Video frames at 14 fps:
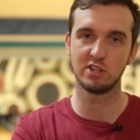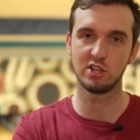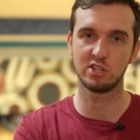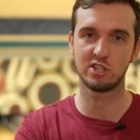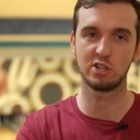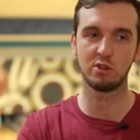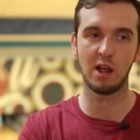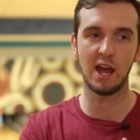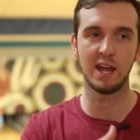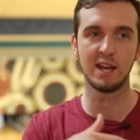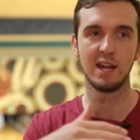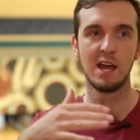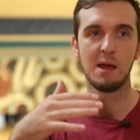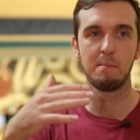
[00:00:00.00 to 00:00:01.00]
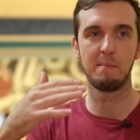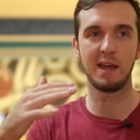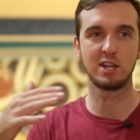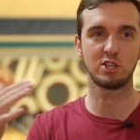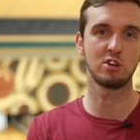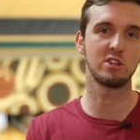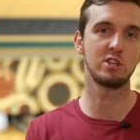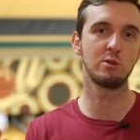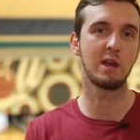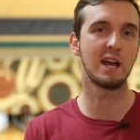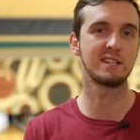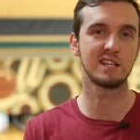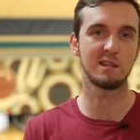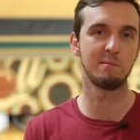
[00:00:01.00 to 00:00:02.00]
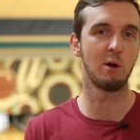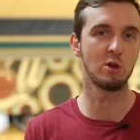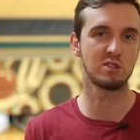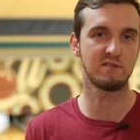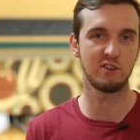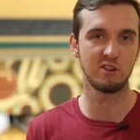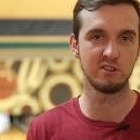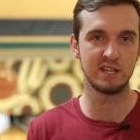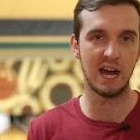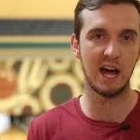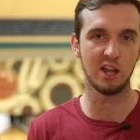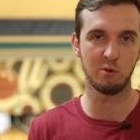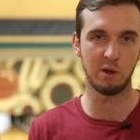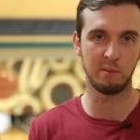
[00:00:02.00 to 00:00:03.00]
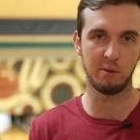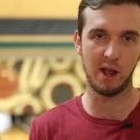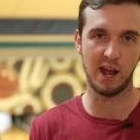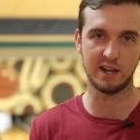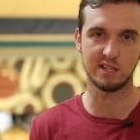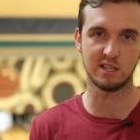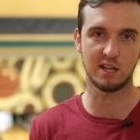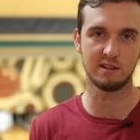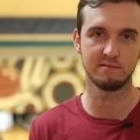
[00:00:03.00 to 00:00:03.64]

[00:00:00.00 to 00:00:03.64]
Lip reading: just to try and make sure that you guys get the most for your dollar when practicing.